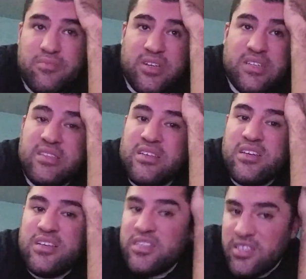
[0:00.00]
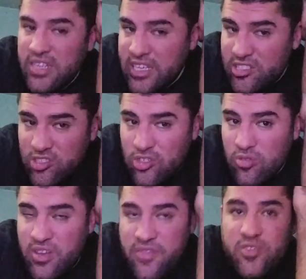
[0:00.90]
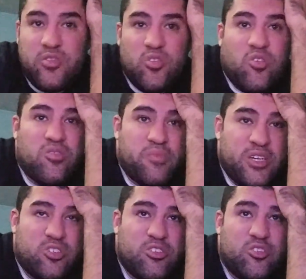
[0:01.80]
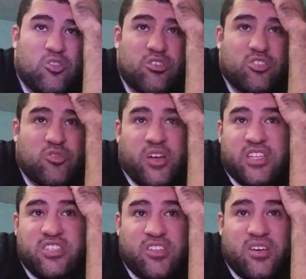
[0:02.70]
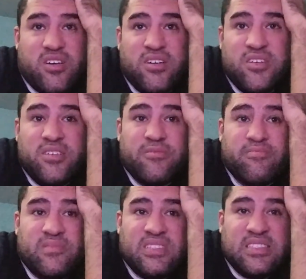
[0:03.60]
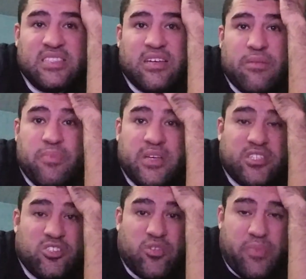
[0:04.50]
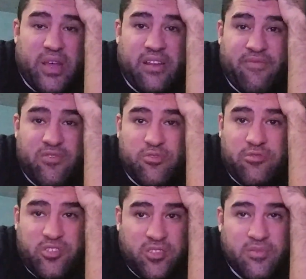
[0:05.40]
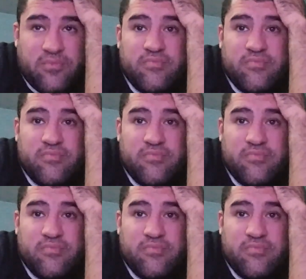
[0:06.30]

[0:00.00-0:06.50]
But yeah, just don't give your dog. Make sure your dogs don't get to the peaches or pitted fruits.